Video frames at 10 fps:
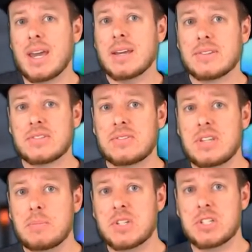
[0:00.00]
and
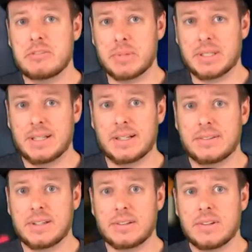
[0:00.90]
Steam achievement
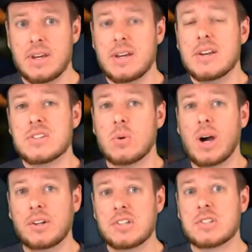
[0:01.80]
content, so
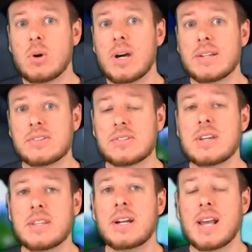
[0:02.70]
I'll just go ahead and
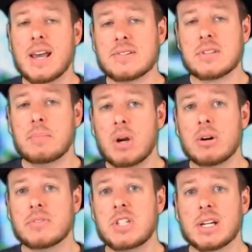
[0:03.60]
say that it has the
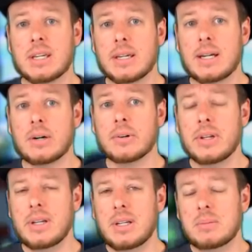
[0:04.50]
merit of checking out.
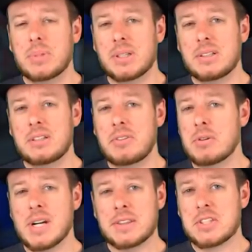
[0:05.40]
But if you're
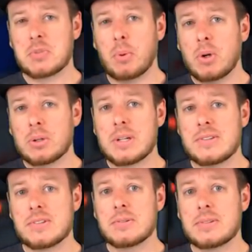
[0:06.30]
not the spoiler
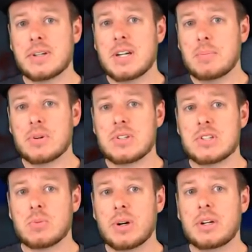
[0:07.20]
concerned type or
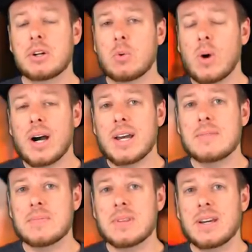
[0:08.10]
just want to hear why,
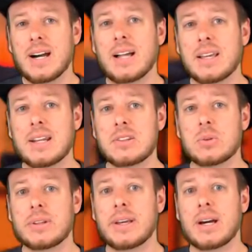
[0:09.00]
I'll get
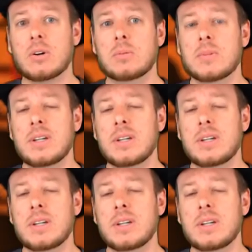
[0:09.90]
into it now.